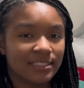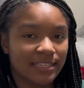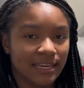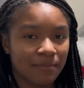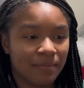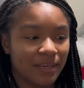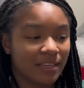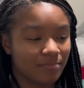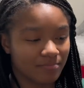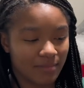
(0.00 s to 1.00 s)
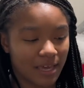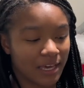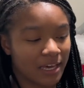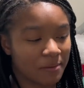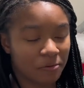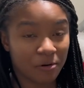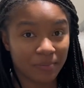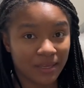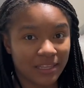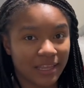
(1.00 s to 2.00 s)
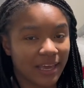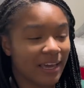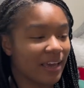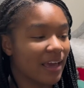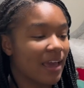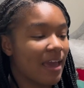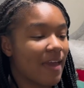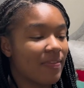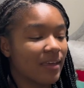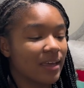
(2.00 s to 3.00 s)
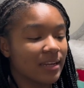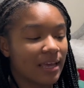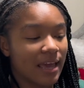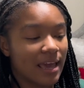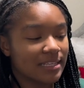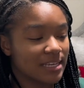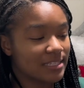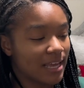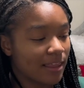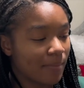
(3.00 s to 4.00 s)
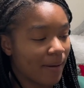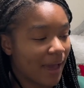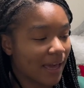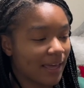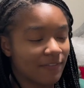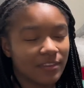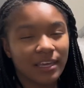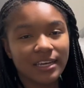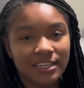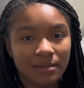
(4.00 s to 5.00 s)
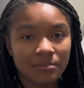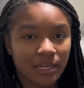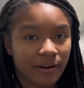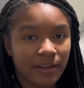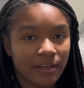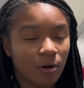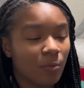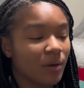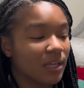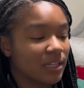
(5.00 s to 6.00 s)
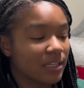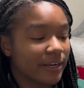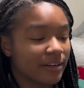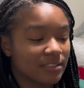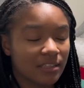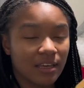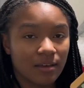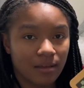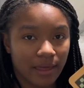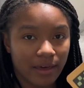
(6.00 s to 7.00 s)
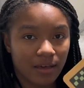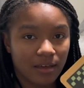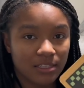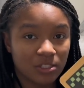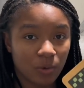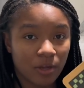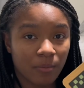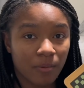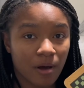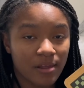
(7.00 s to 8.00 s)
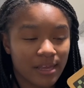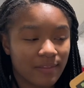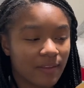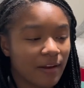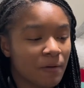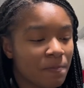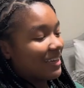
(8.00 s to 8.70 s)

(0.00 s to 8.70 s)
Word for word: It's like a big ham or a big leg, and then it says in the back if they end up tearing it open, there's like a squeaker ball in there.